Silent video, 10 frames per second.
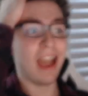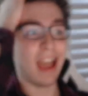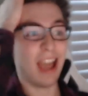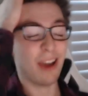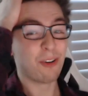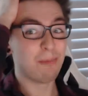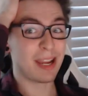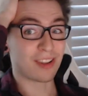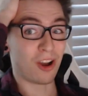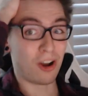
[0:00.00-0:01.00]
out of my
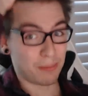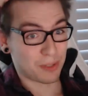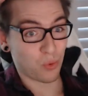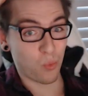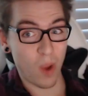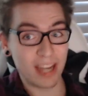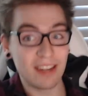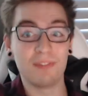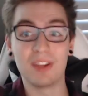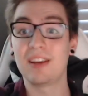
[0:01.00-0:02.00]
top 20
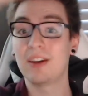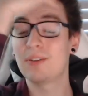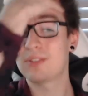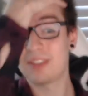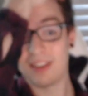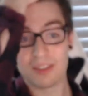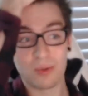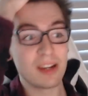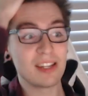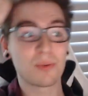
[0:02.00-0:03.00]
videos,
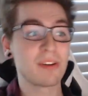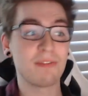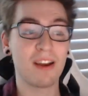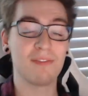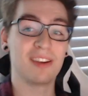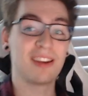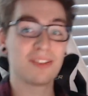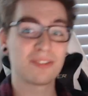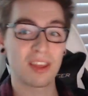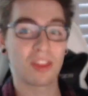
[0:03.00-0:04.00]
25
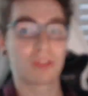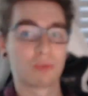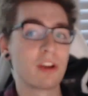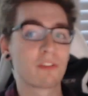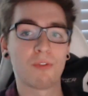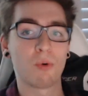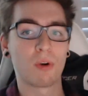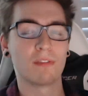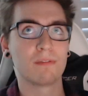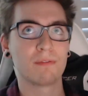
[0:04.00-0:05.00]
videos, 3 or
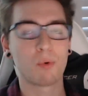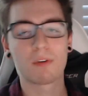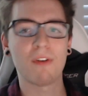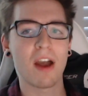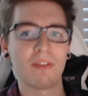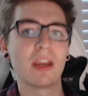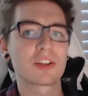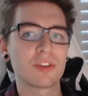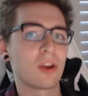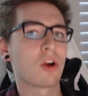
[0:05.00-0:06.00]
4 or 5
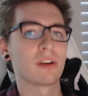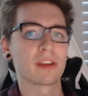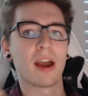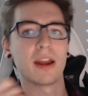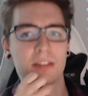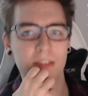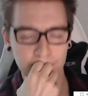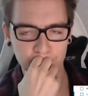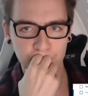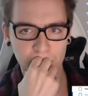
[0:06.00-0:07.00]
actually, aren't guides.
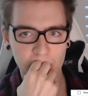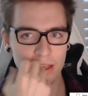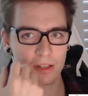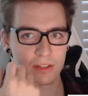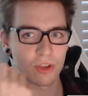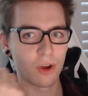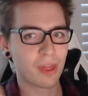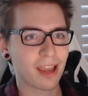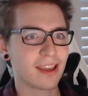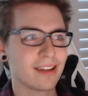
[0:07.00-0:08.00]
So
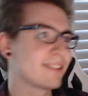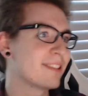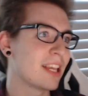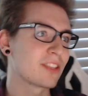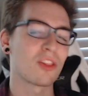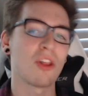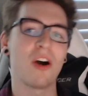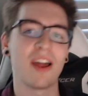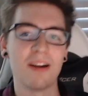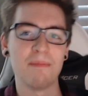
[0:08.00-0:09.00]
that kind of says a
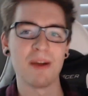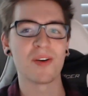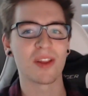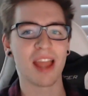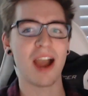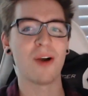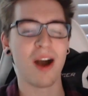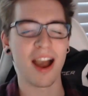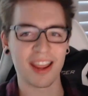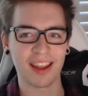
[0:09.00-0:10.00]
lot about how
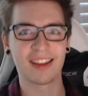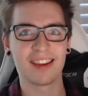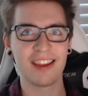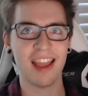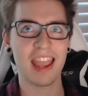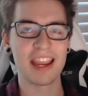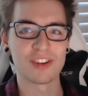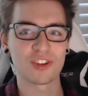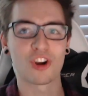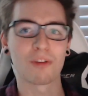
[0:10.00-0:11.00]
I
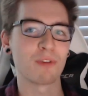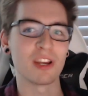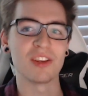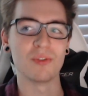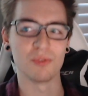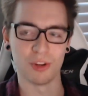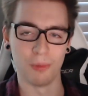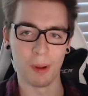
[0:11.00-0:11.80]
interpret YouTube.